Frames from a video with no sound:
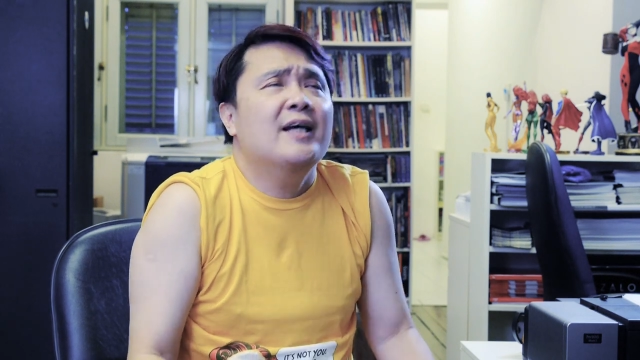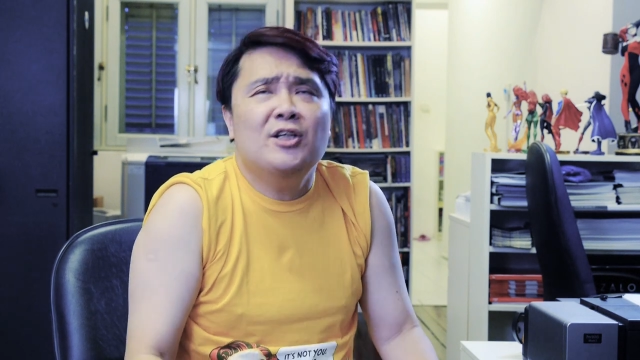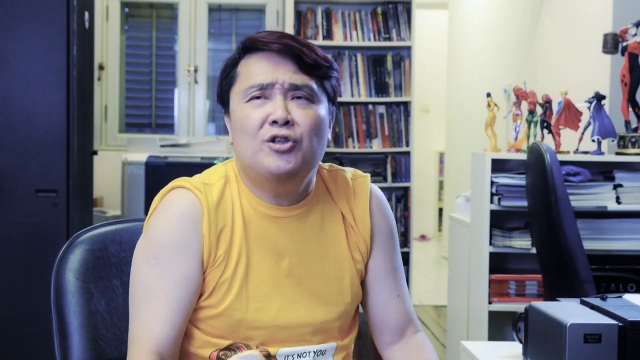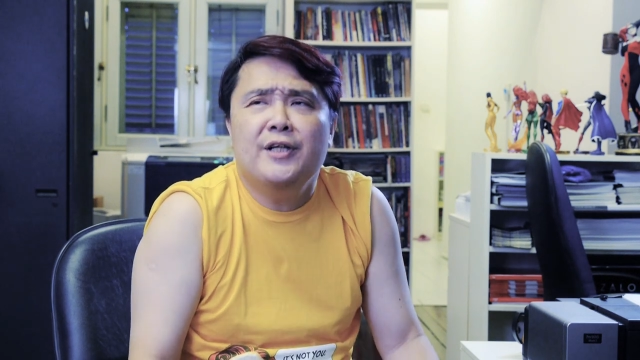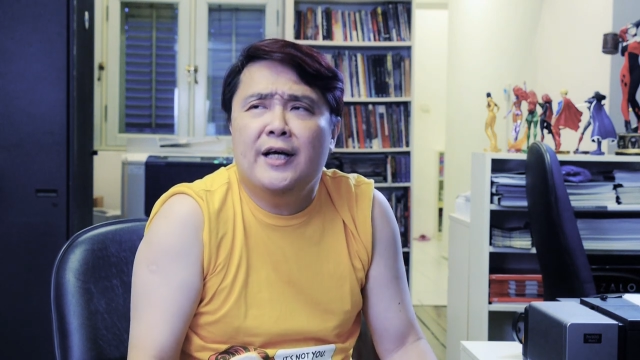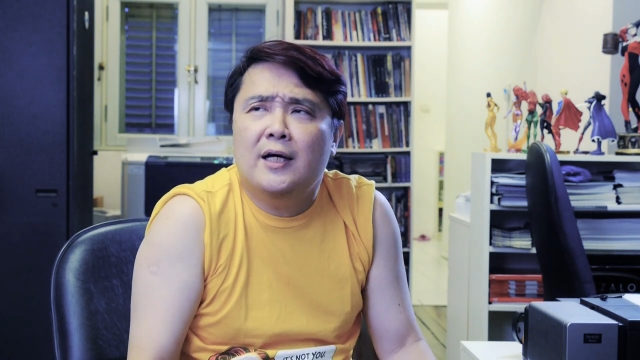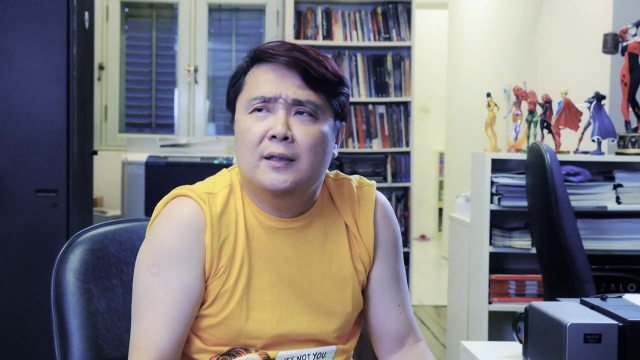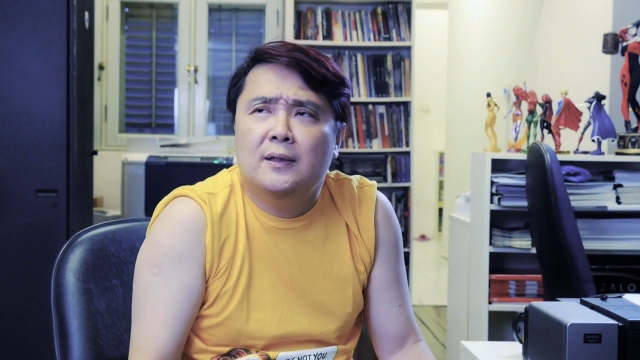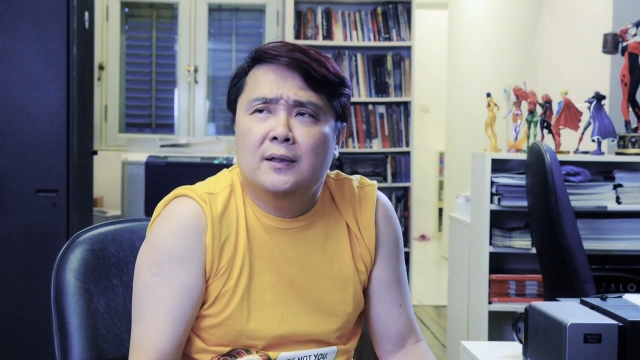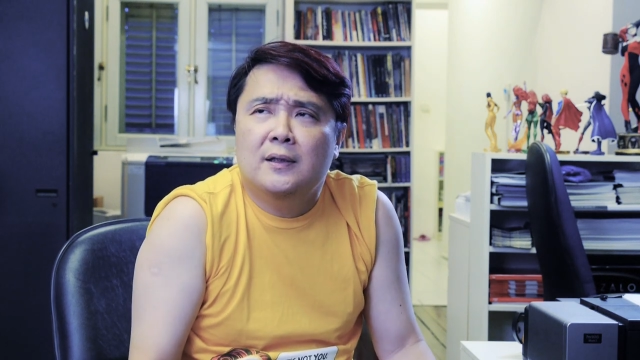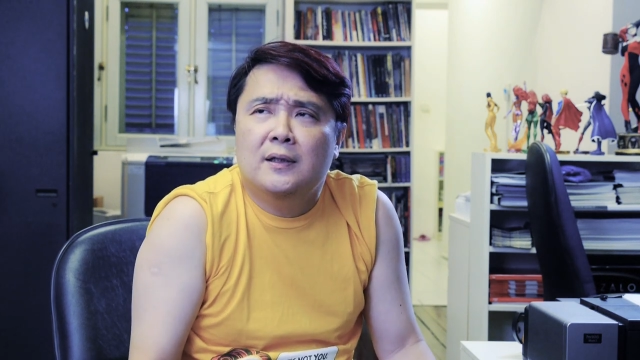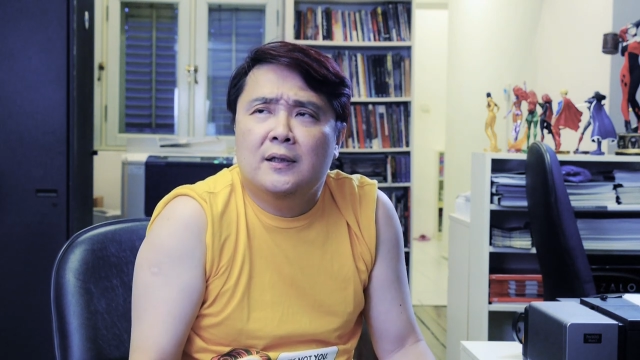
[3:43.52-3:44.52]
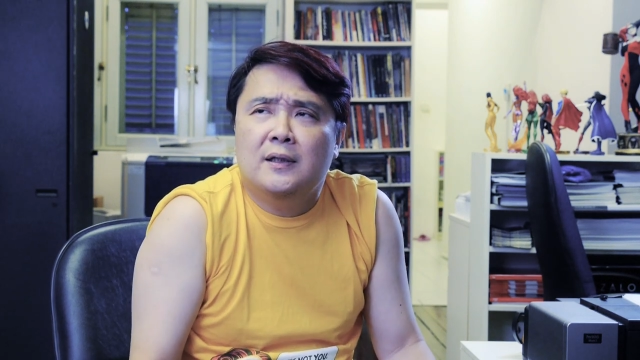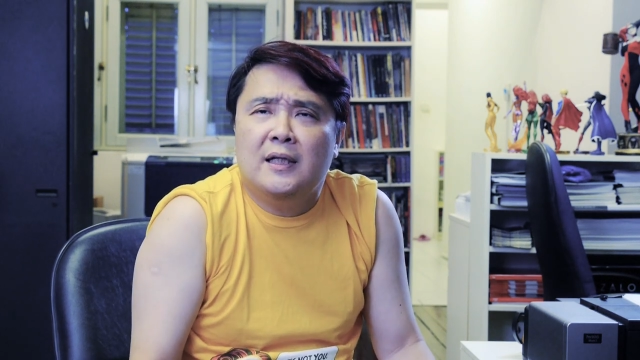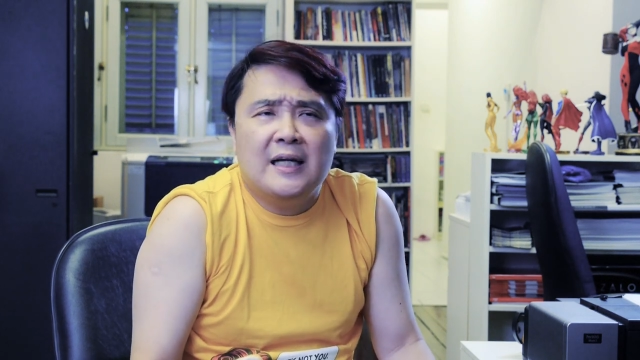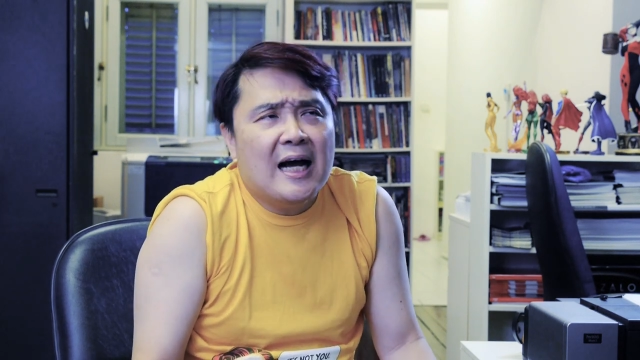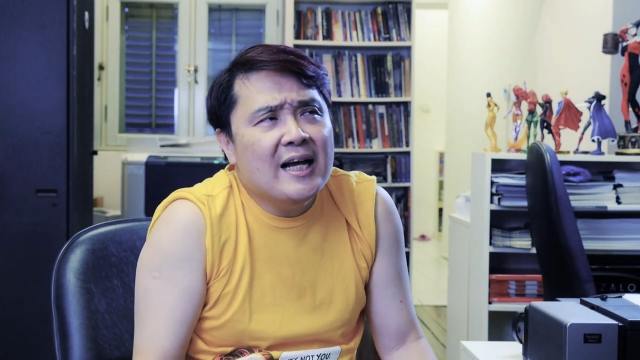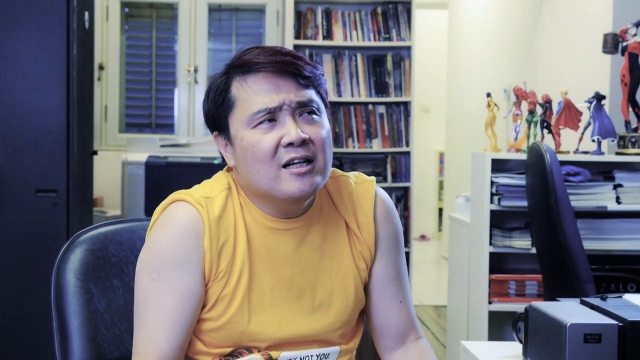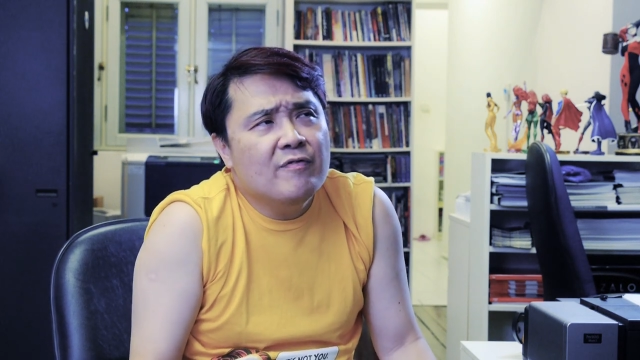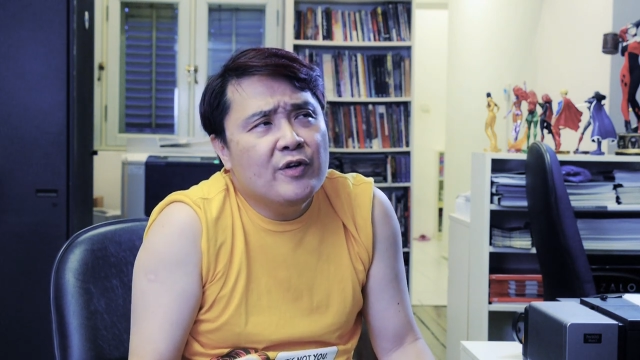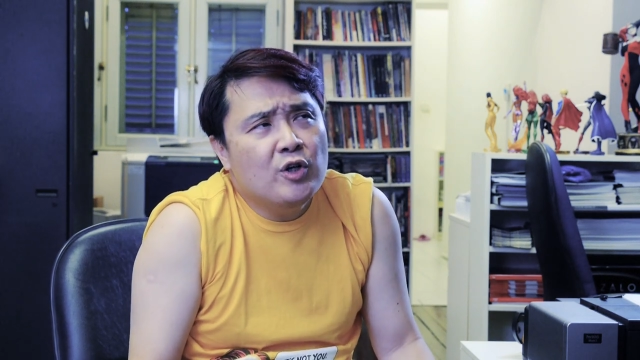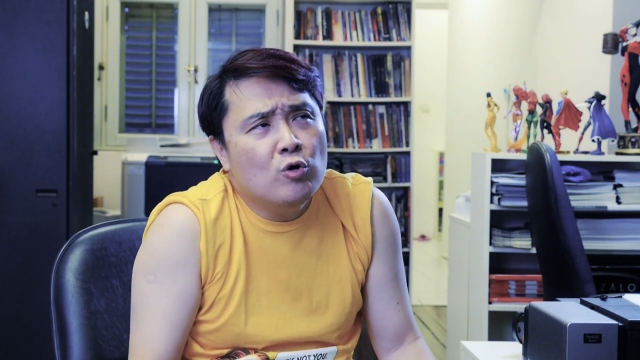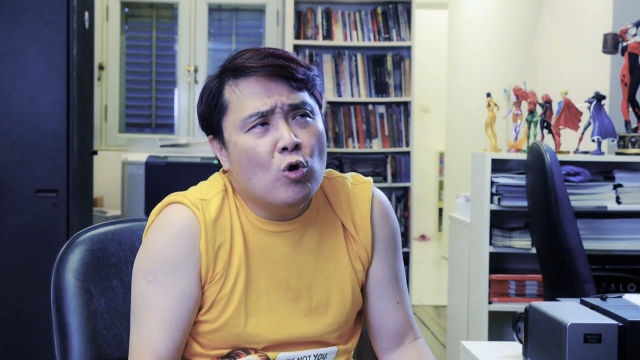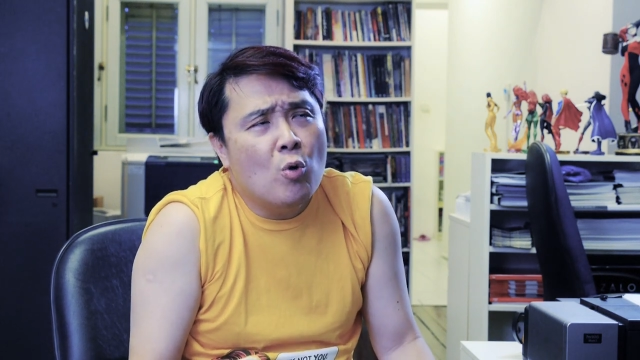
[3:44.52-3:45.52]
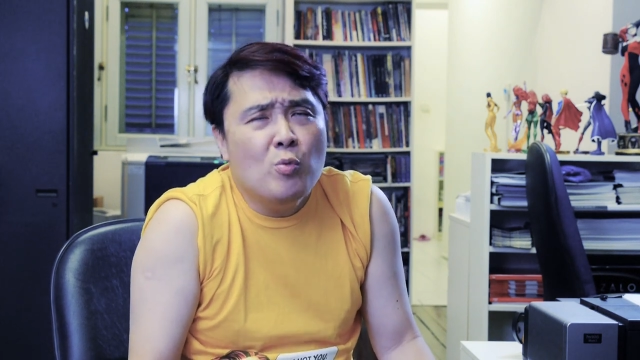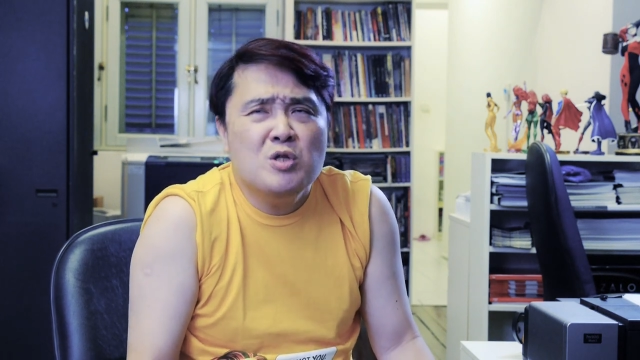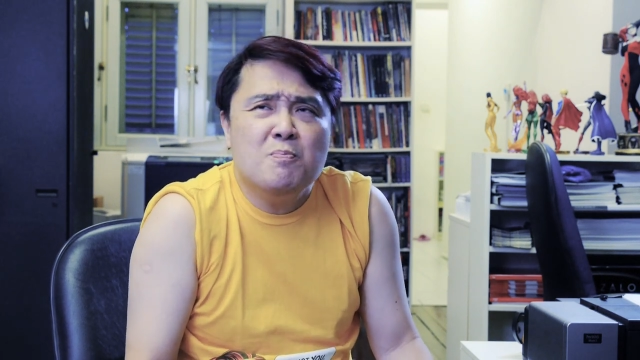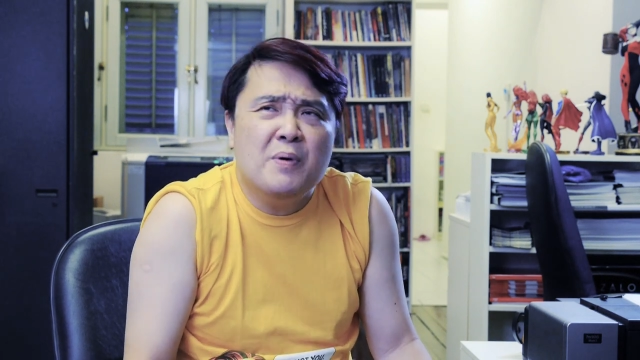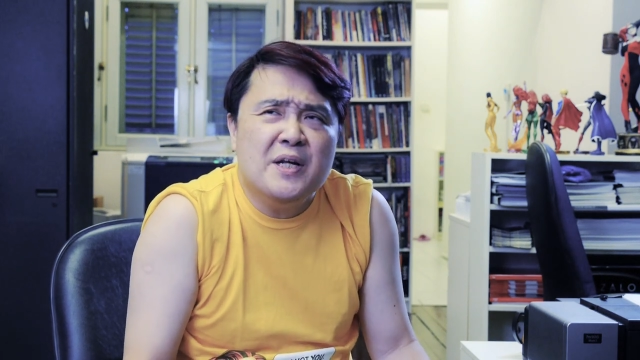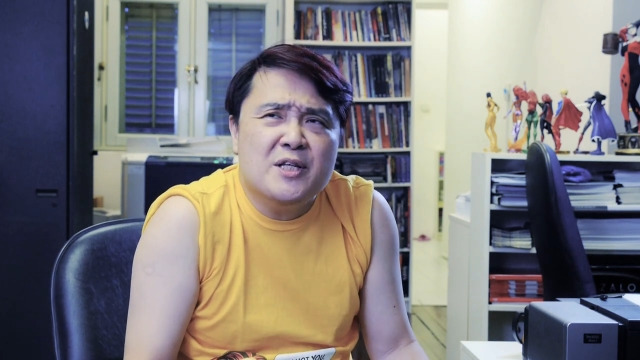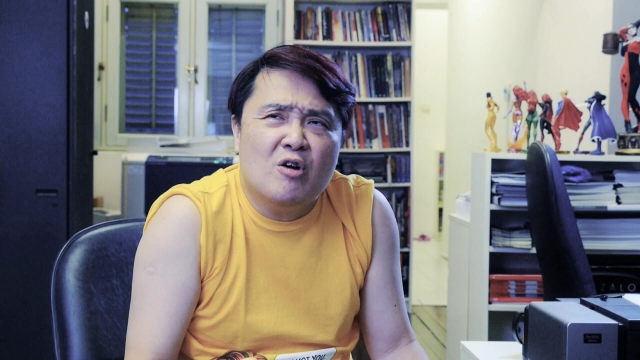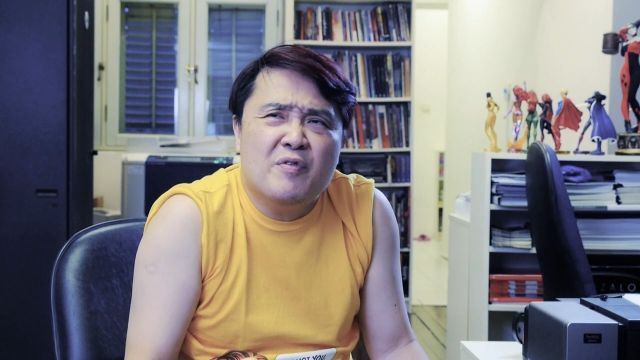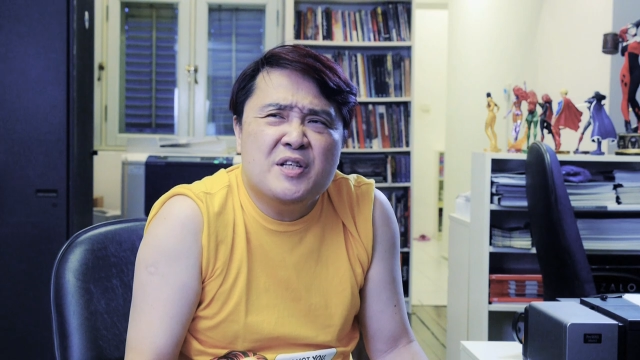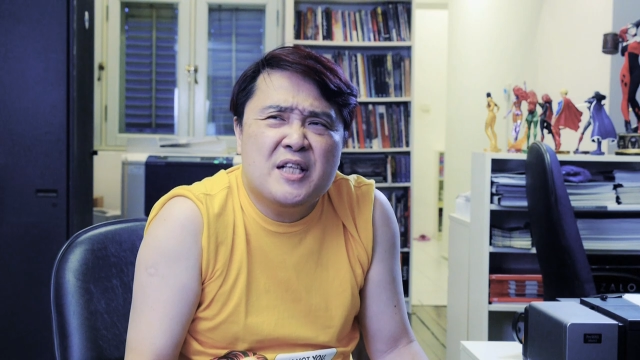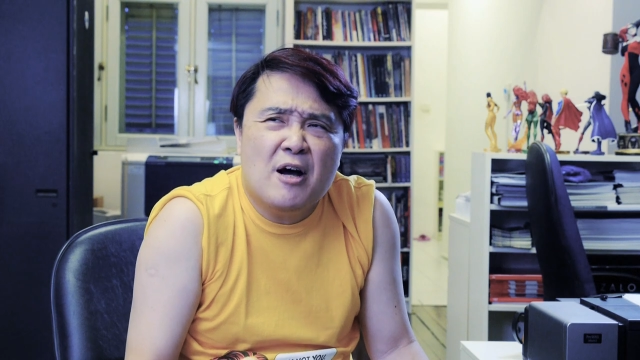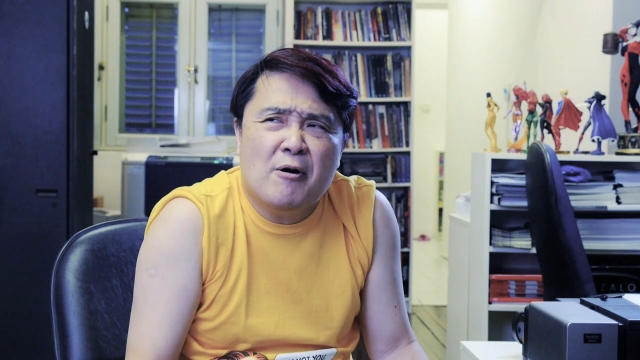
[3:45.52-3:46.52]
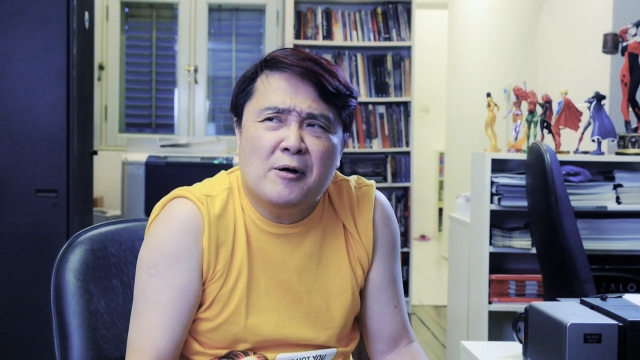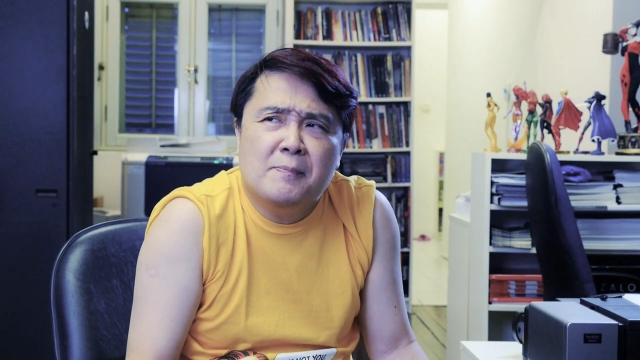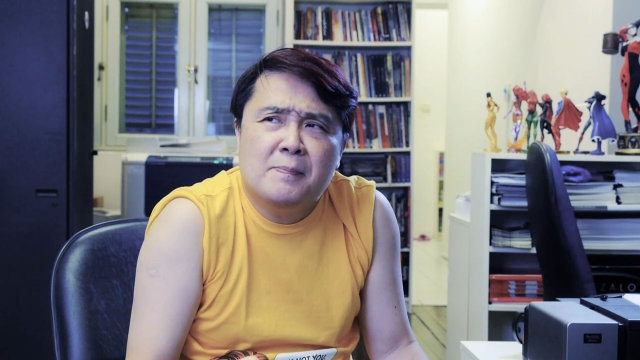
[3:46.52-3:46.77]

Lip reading: Actually, the guy in the video almost burned his office down.